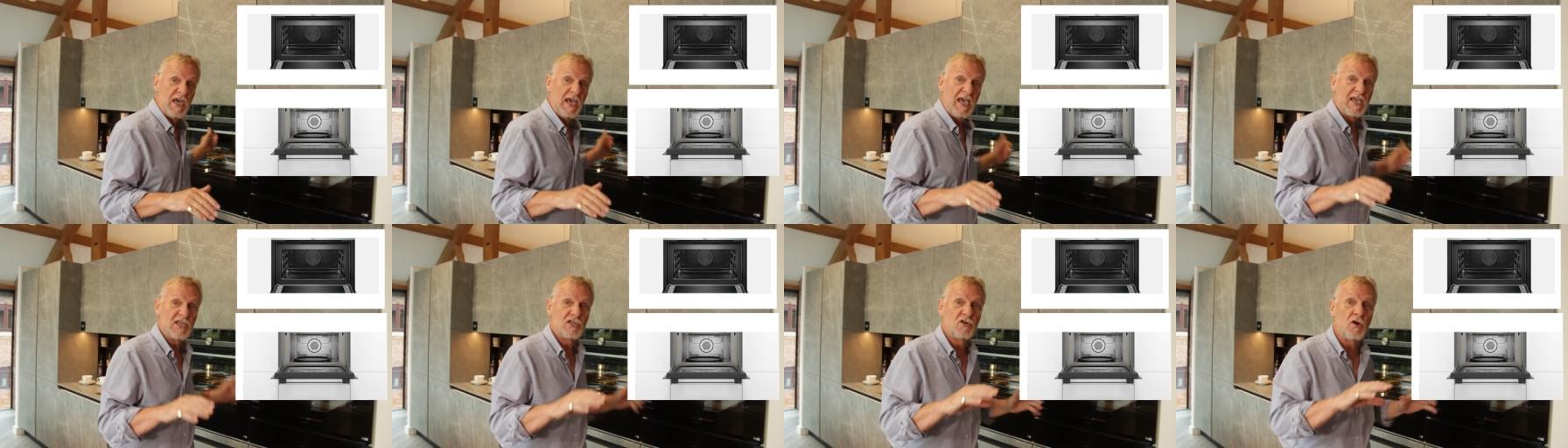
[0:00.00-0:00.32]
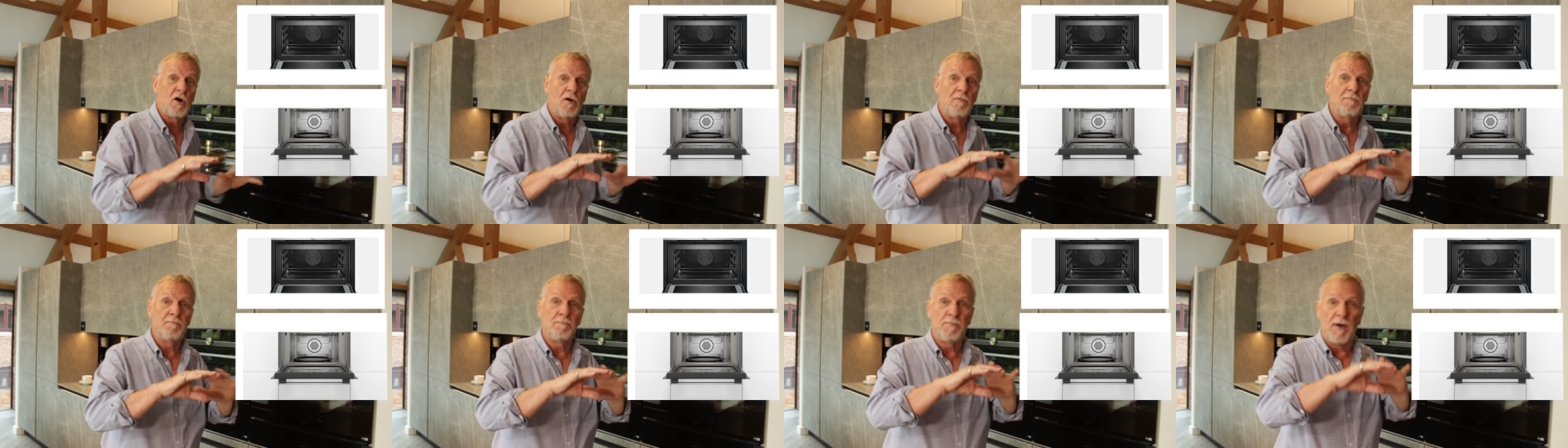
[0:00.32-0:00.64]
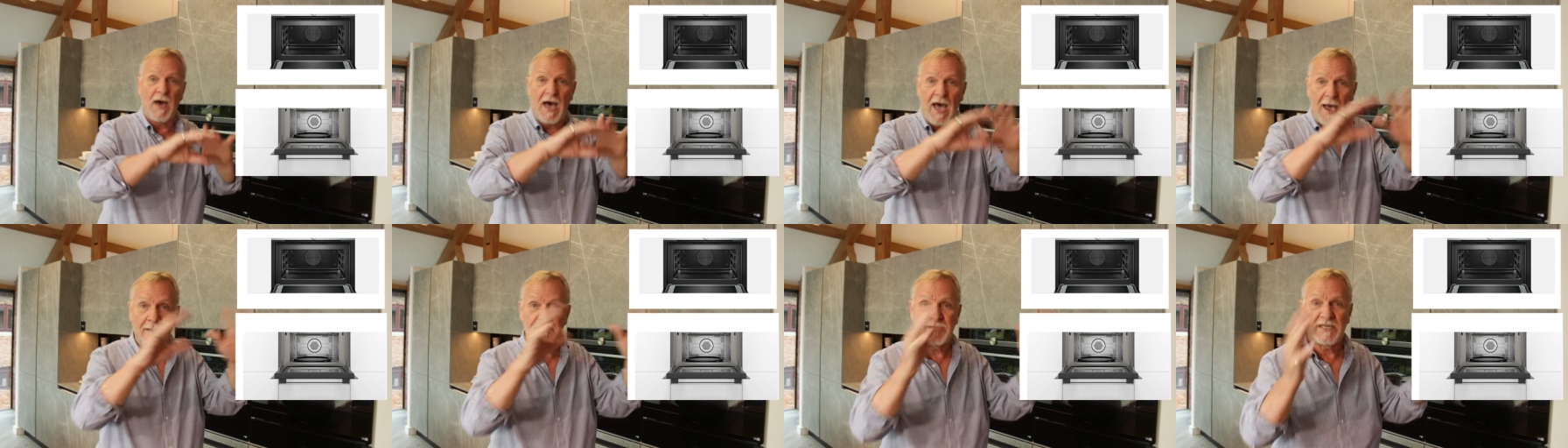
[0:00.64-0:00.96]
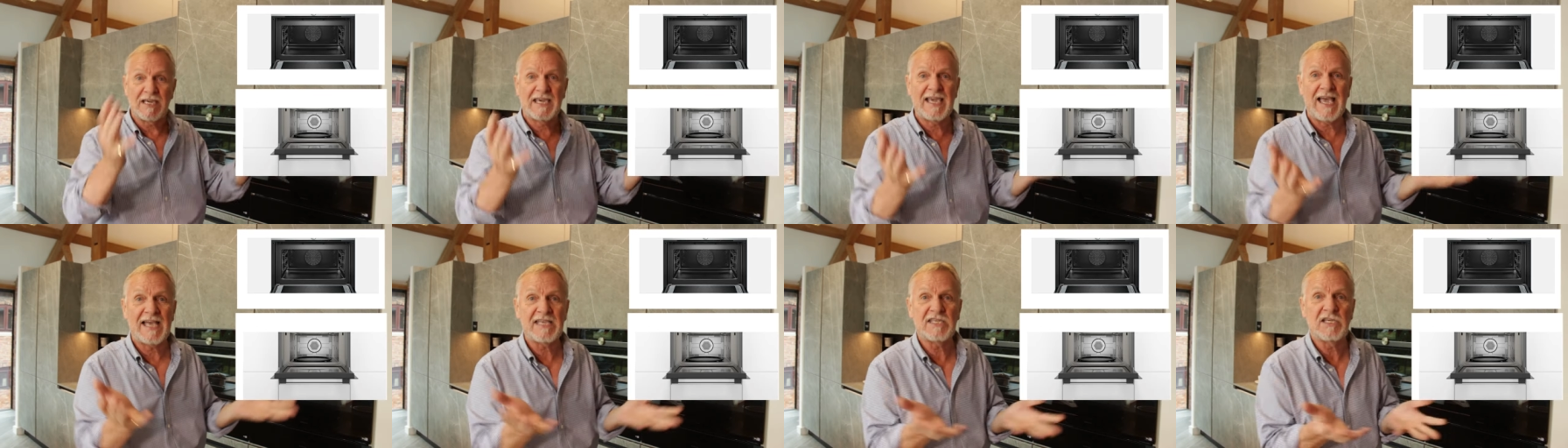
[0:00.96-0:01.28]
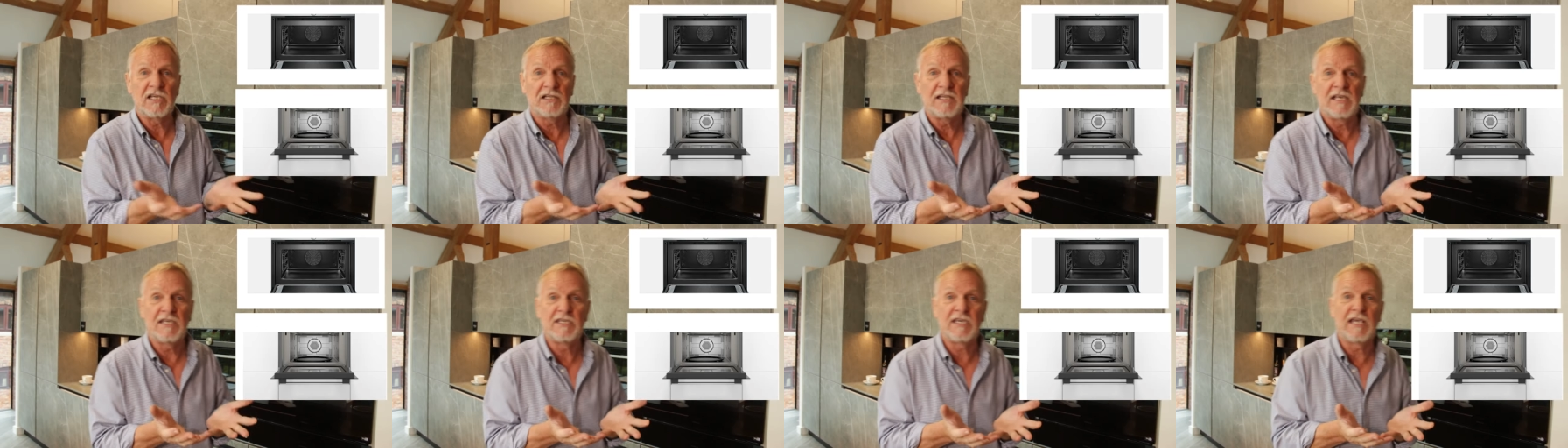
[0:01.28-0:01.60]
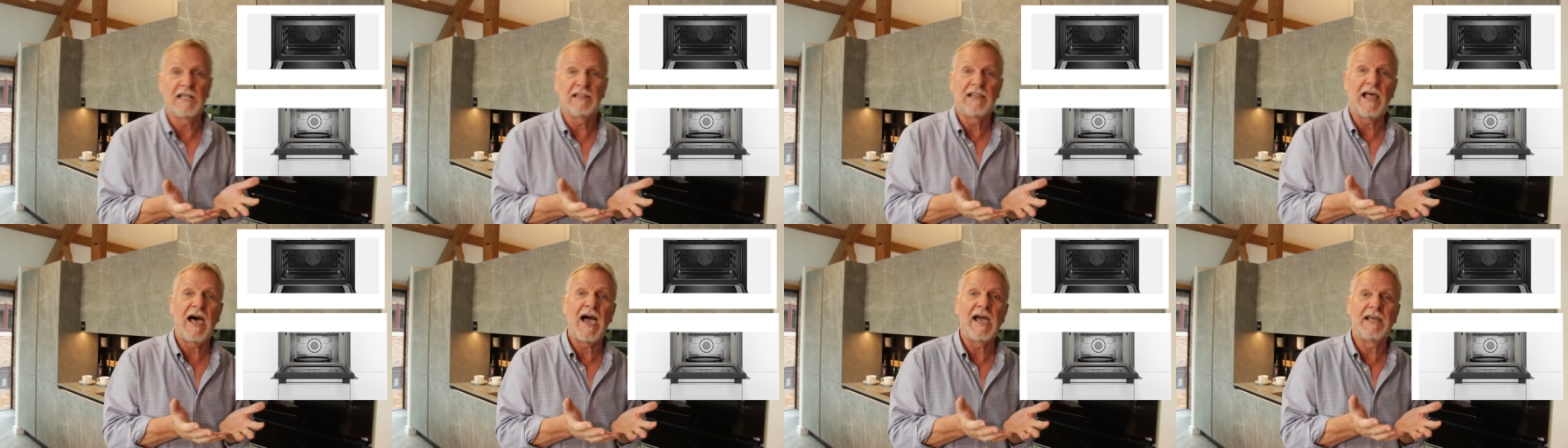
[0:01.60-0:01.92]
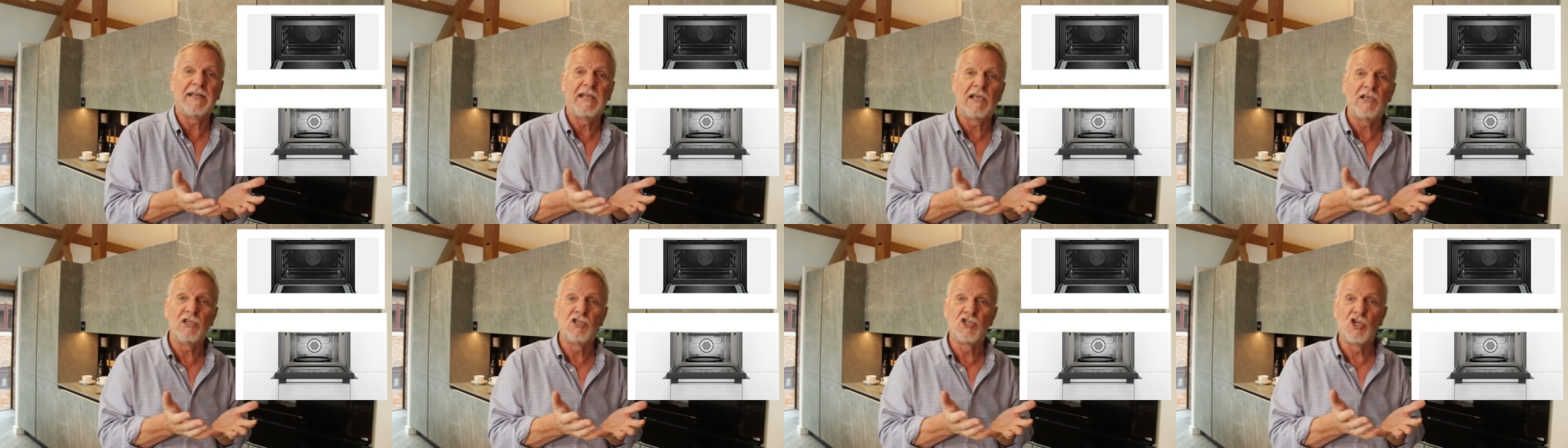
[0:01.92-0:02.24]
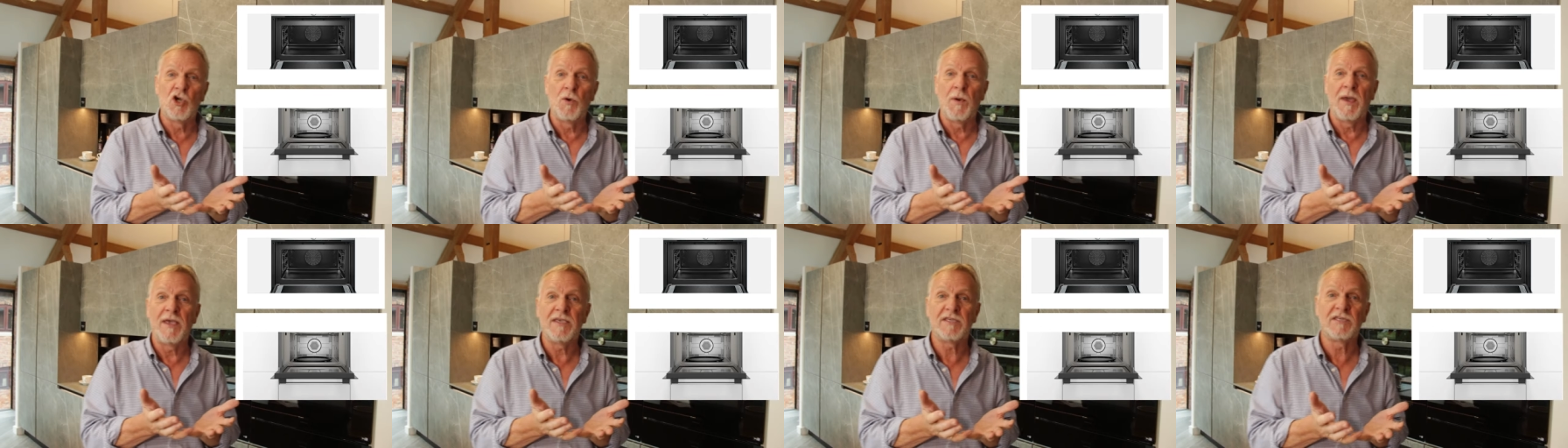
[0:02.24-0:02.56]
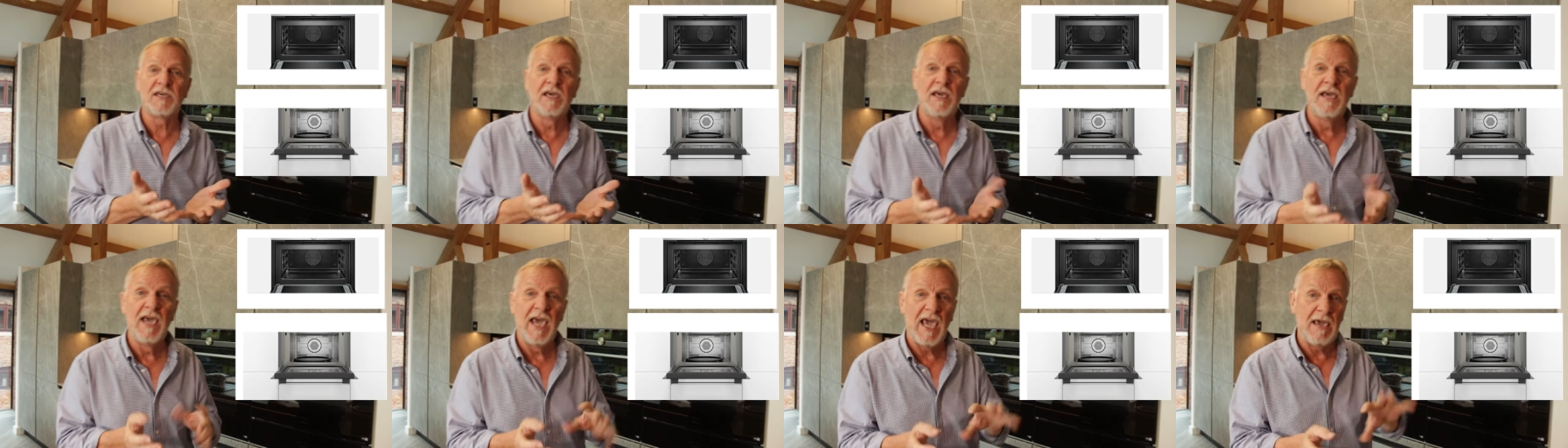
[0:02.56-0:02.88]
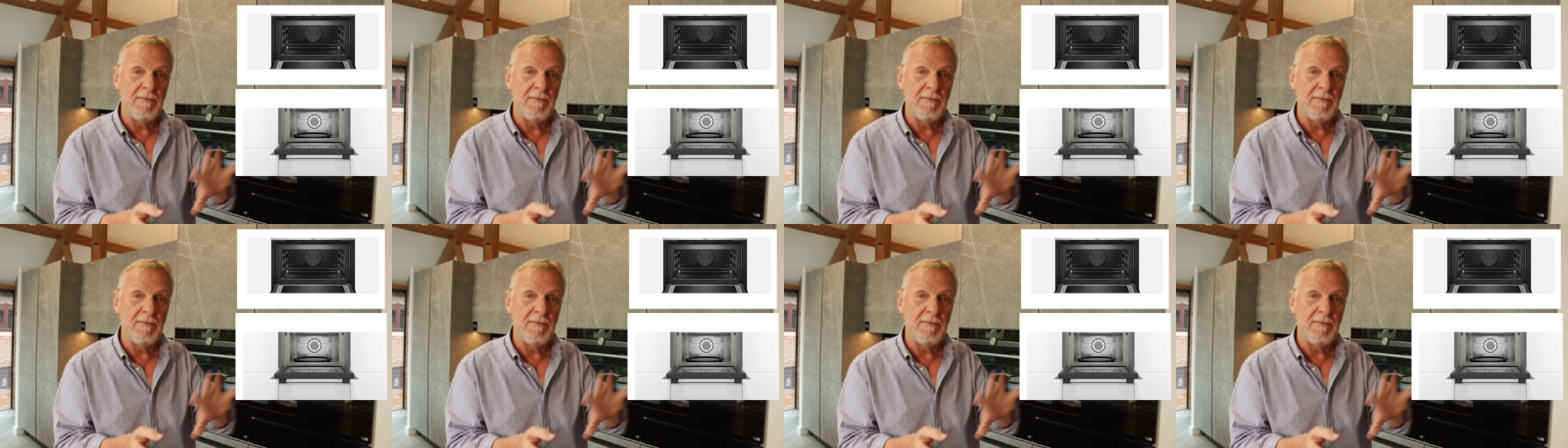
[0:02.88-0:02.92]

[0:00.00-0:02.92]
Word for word: it's got perhaps a catalytic lining to it